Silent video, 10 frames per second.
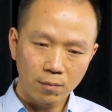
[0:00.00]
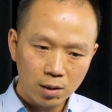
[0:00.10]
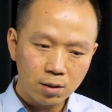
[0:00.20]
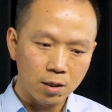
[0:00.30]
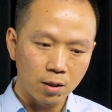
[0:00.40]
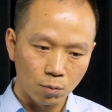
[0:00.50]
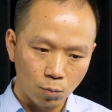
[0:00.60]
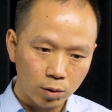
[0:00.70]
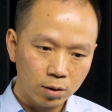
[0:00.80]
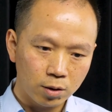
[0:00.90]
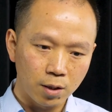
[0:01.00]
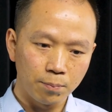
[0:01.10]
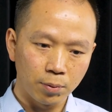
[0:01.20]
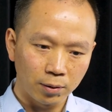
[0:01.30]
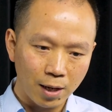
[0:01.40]
see what's the
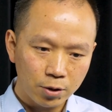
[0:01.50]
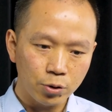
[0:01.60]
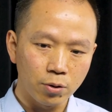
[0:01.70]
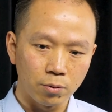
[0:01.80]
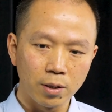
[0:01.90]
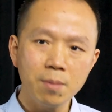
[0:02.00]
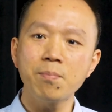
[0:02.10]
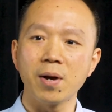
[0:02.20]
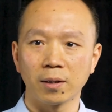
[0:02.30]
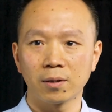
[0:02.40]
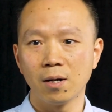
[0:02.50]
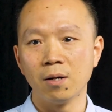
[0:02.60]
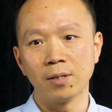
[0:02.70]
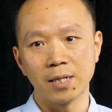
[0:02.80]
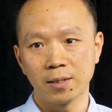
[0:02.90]
potential impact
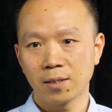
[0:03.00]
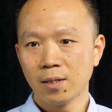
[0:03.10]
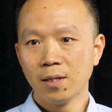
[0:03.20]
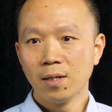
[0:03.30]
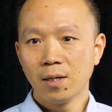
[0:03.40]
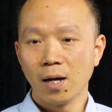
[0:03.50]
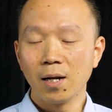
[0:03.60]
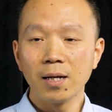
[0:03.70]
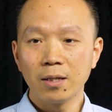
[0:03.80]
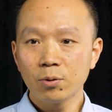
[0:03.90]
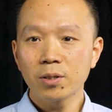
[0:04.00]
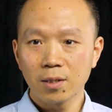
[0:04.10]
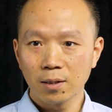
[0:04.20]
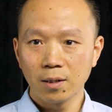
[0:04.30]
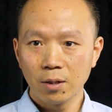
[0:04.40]
on that. And then
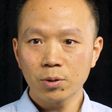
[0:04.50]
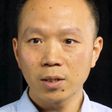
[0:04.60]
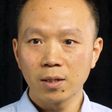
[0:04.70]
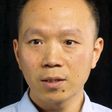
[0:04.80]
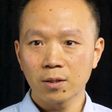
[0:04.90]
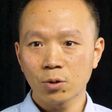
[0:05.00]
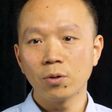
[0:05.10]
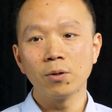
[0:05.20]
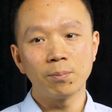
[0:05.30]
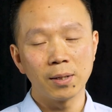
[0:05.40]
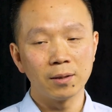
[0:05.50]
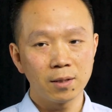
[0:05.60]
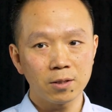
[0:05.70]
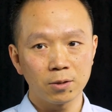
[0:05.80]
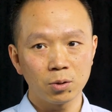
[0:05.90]
using this soil plant
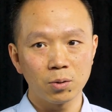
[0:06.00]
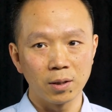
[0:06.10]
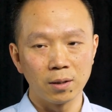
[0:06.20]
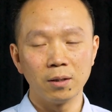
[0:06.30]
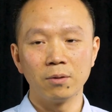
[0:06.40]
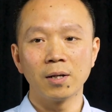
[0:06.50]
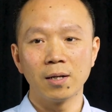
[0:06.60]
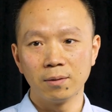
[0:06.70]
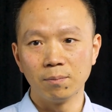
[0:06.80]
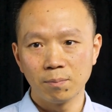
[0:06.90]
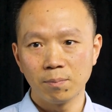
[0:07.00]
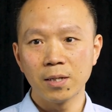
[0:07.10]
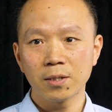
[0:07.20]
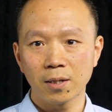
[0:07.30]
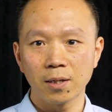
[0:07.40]
digital twin, you can
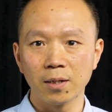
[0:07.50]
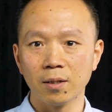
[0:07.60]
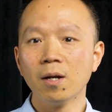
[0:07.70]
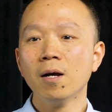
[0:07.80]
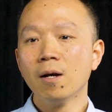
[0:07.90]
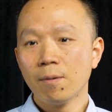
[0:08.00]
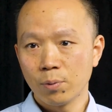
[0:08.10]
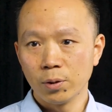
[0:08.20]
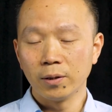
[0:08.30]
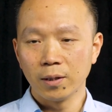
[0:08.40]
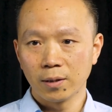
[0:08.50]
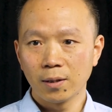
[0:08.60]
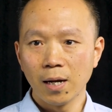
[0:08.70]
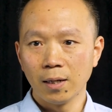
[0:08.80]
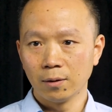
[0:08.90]
basically predict
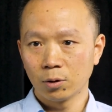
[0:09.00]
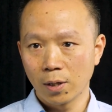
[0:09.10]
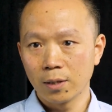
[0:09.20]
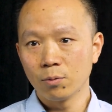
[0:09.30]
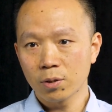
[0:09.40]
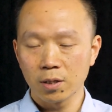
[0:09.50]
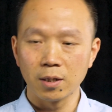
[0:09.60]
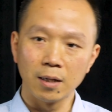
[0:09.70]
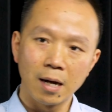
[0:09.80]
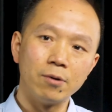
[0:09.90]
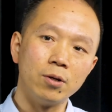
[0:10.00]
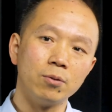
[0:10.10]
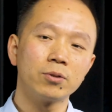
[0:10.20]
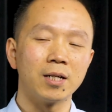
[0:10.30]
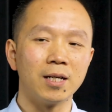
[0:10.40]
and trying to see how it
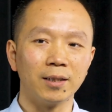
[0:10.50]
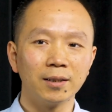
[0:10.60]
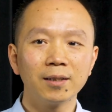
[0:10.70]
looks like.